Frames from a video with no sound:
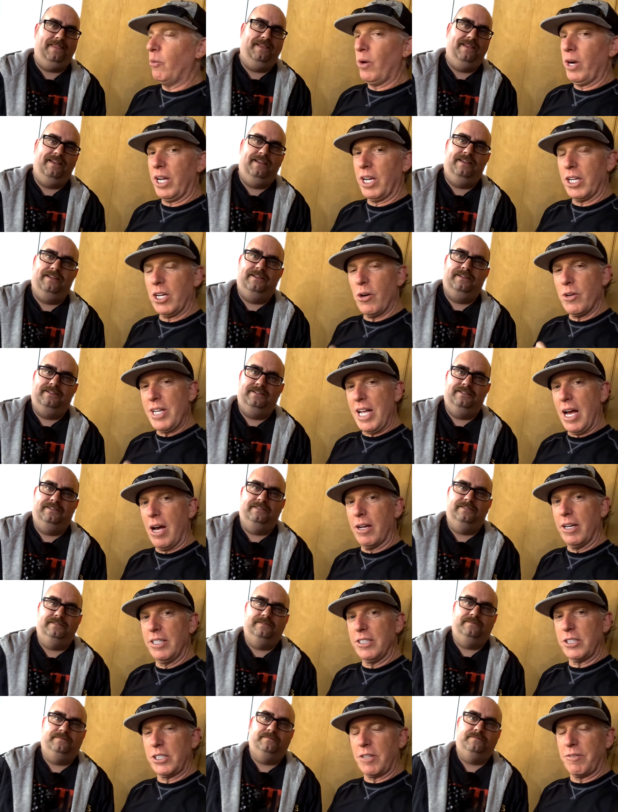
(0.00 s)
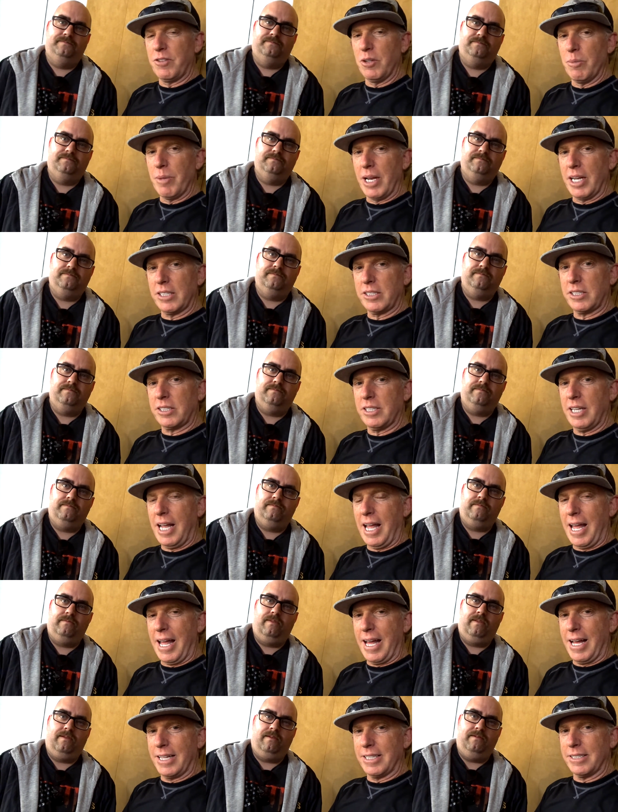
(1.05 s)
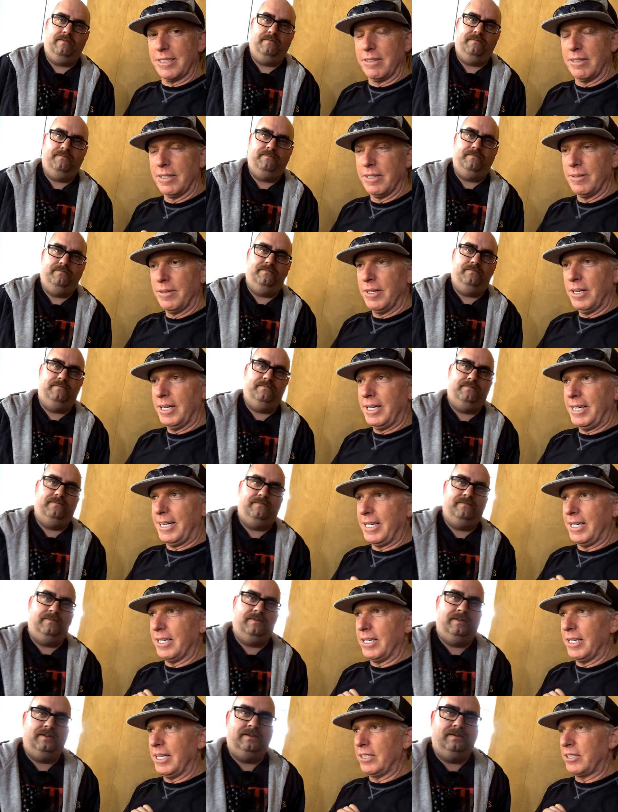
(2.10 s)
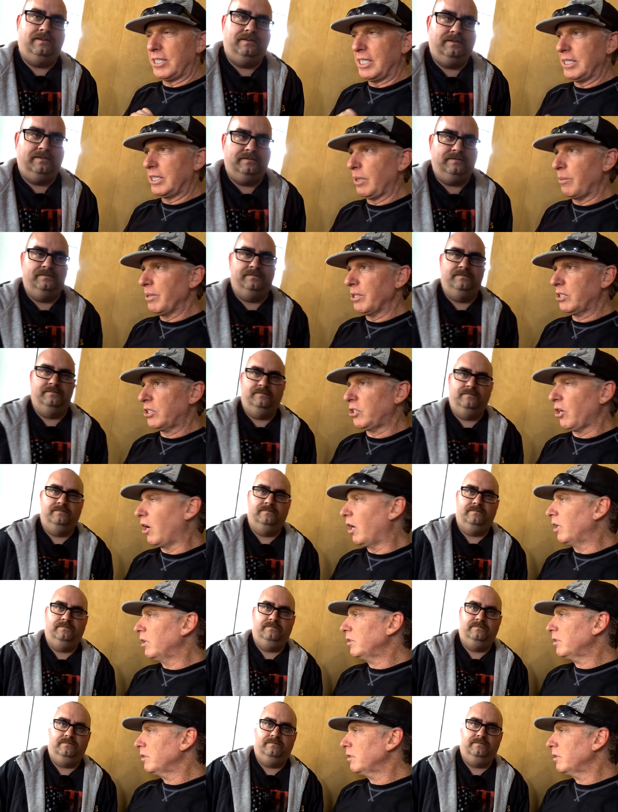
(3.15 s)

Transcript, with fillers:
Speaker 1: we're gonna go down in just a few minutes and uh, and see some of the stars.